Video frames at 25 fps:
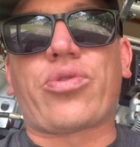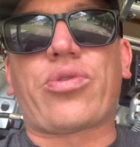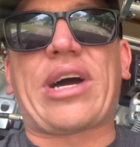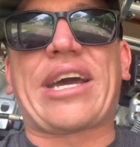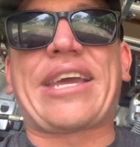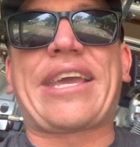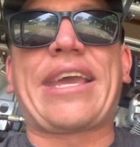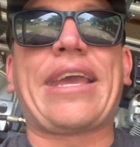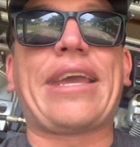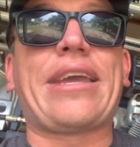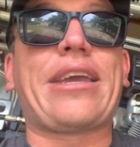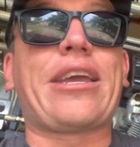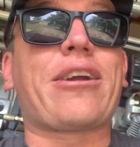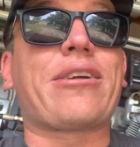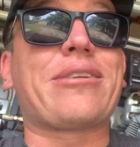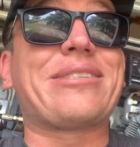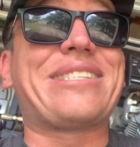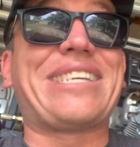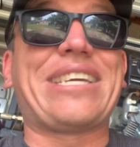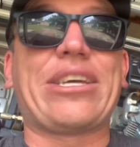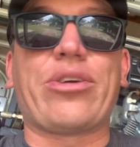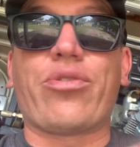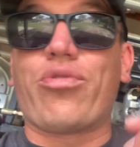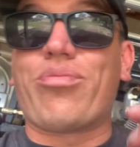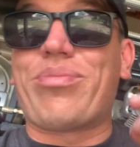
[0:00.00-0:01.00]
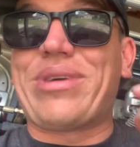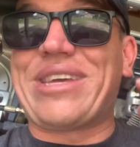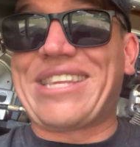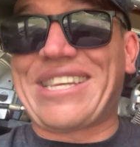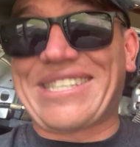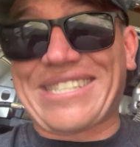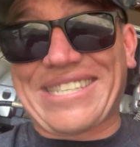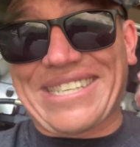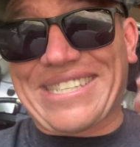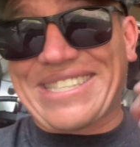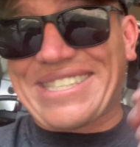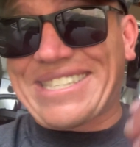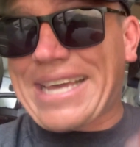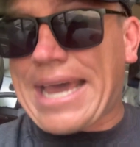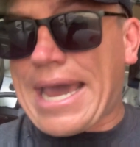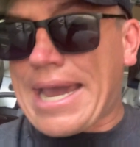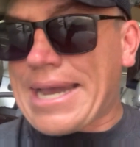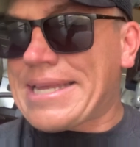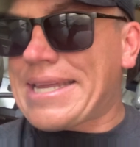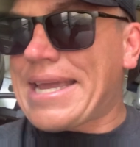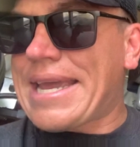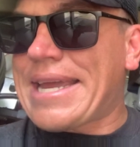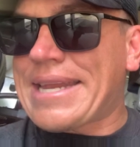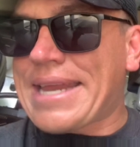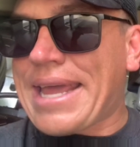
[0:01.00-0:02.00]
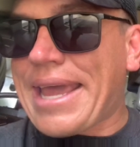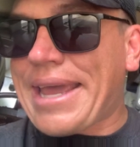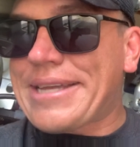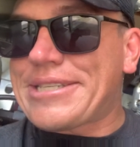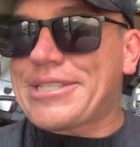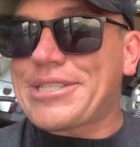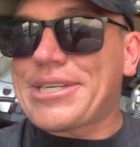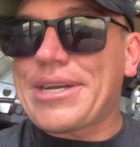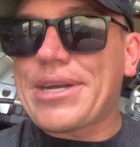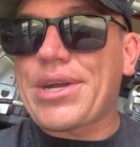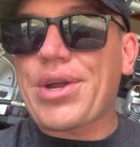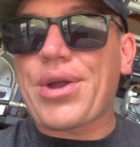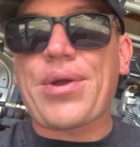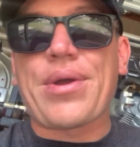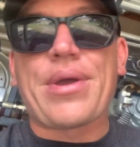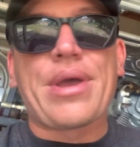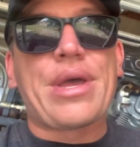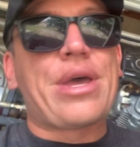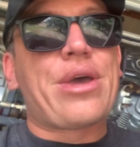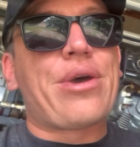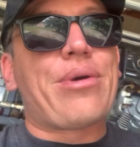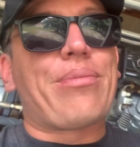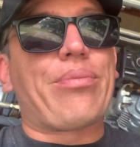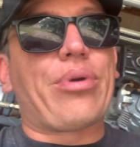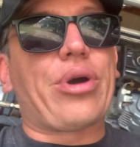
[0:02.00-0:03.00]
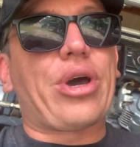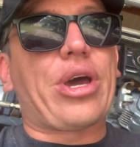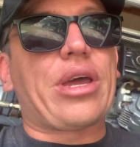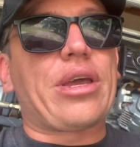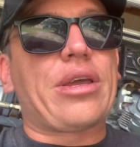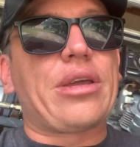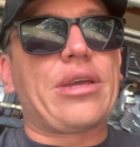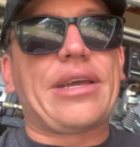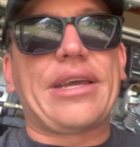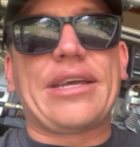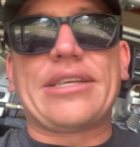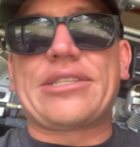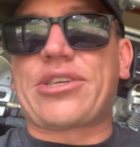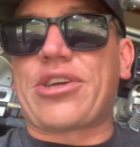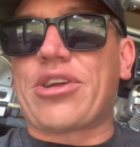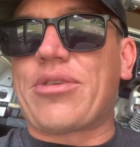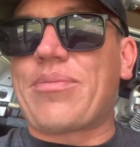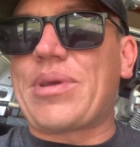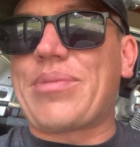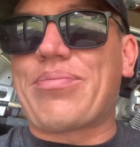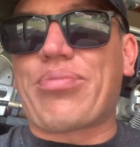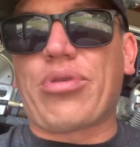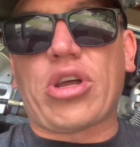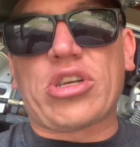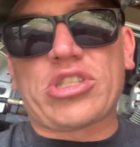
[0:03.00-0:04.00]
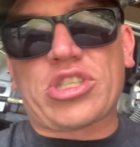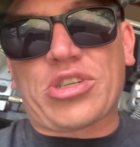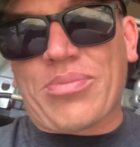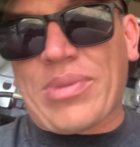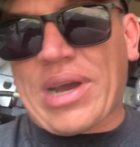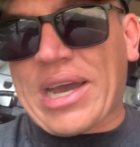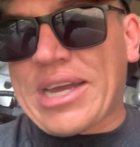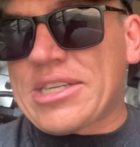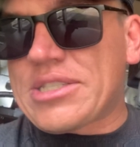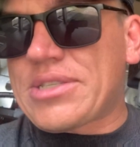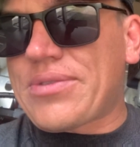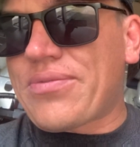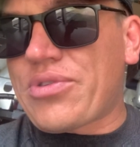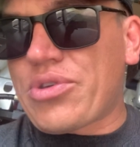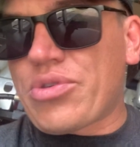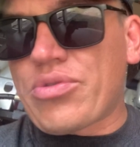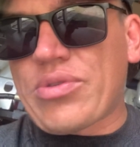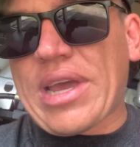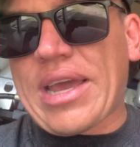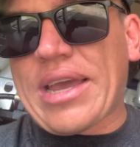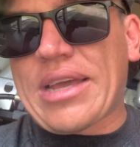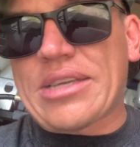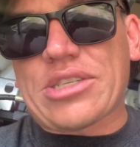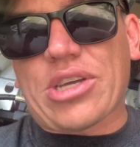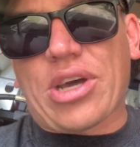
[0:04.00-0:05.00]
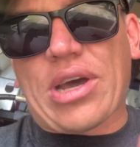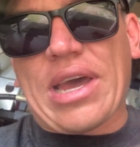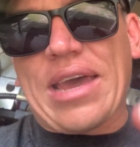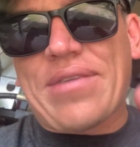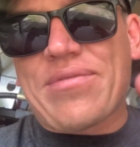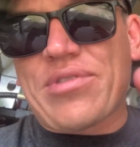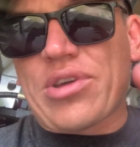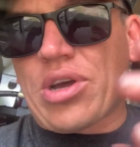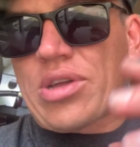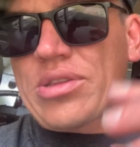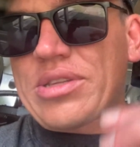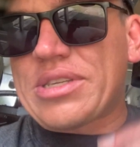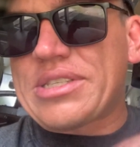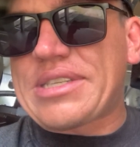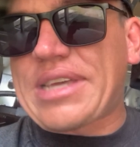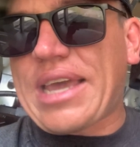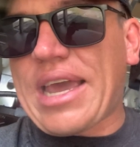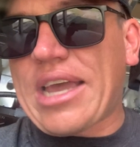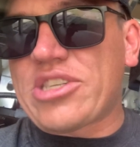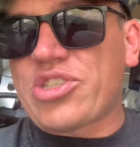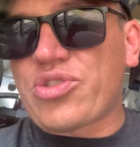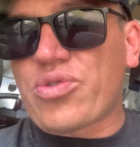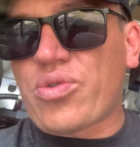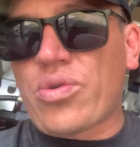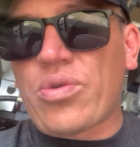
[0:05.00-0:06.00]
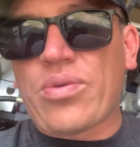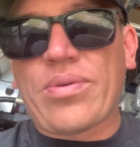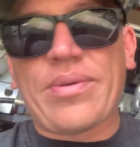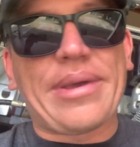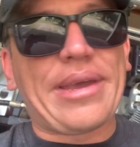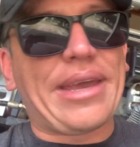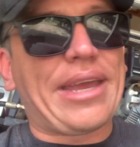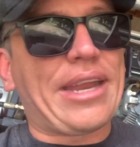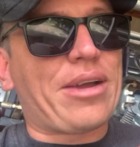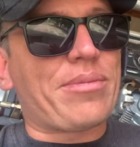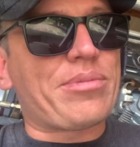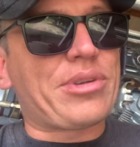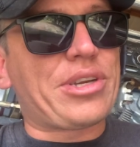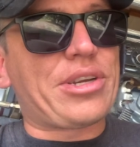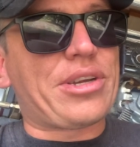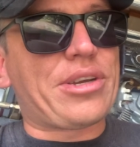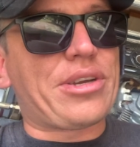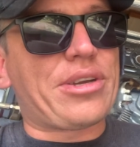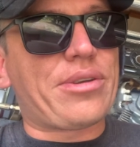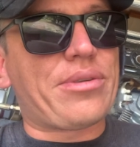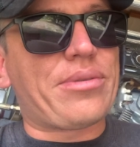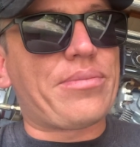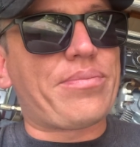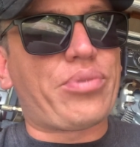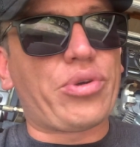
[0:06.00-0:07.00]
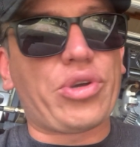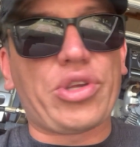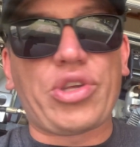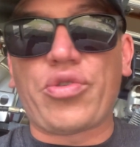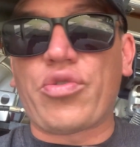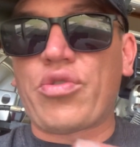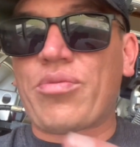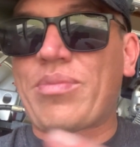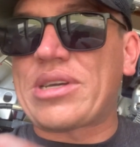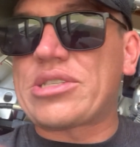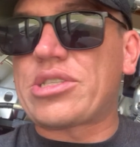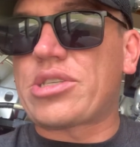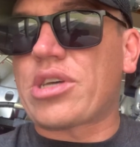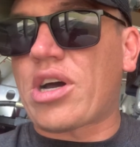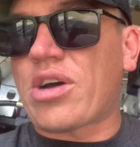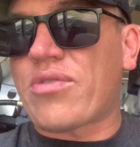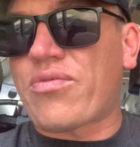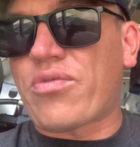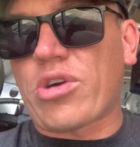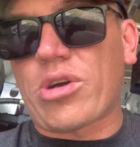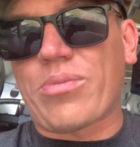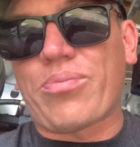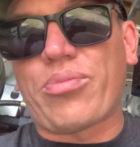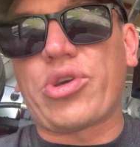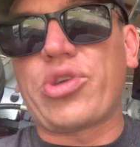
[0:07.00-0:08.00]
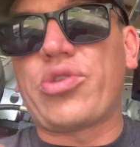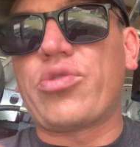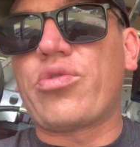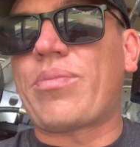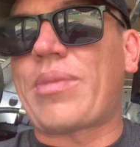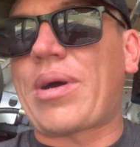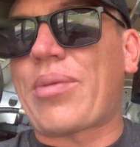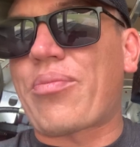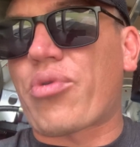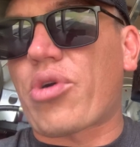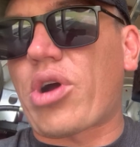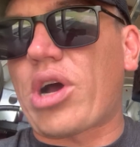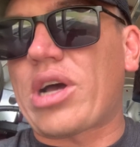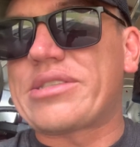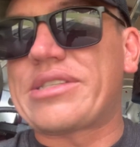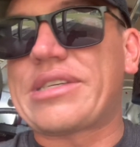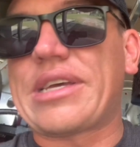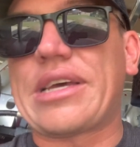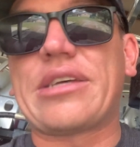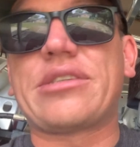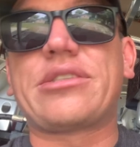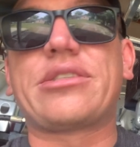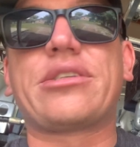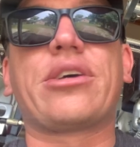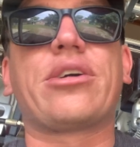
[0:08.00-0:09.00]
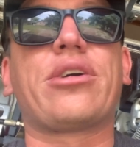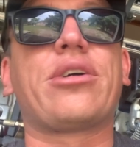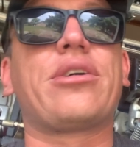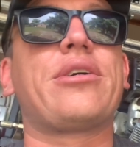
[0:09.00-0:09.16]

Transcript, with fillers: I can't guarantee it will be this exact day next year, but it's going to be plus or minus a few days. I'll have you on the schedule, and I'm going to put you in my software, put you in my process.